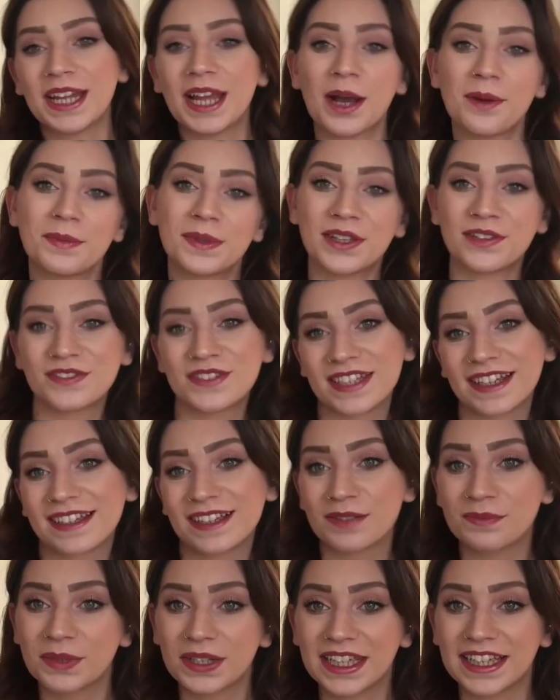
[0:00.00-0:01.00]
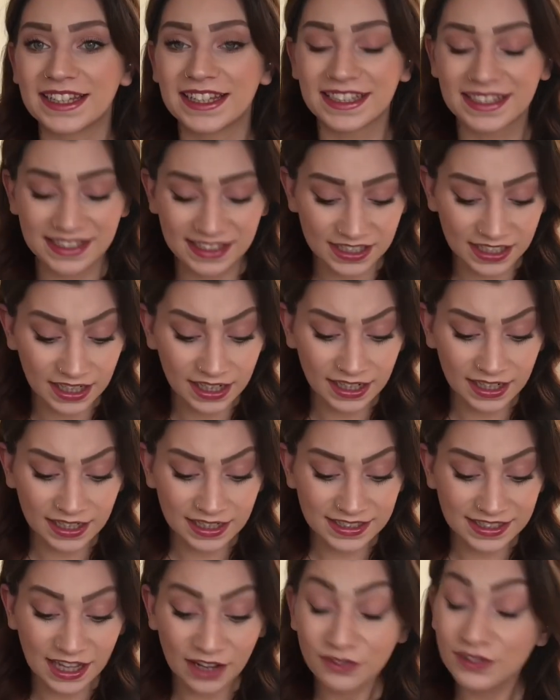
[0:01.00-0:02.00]
uplifting playlist.
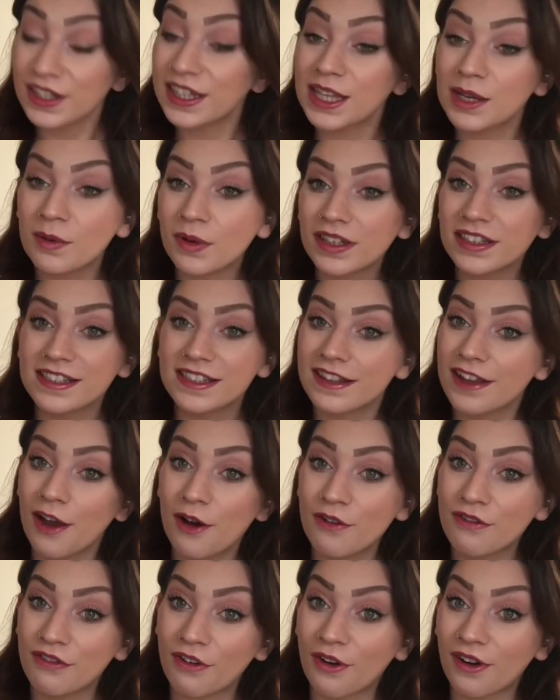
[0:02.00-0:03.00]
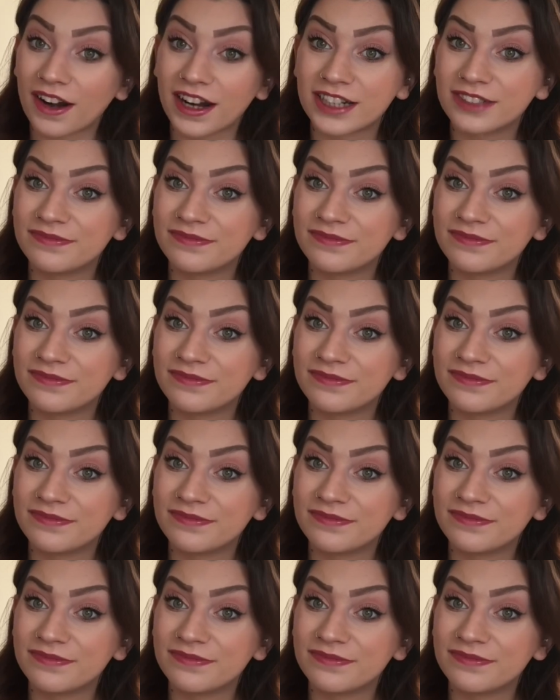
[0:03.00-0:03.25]
Definitely one to go for.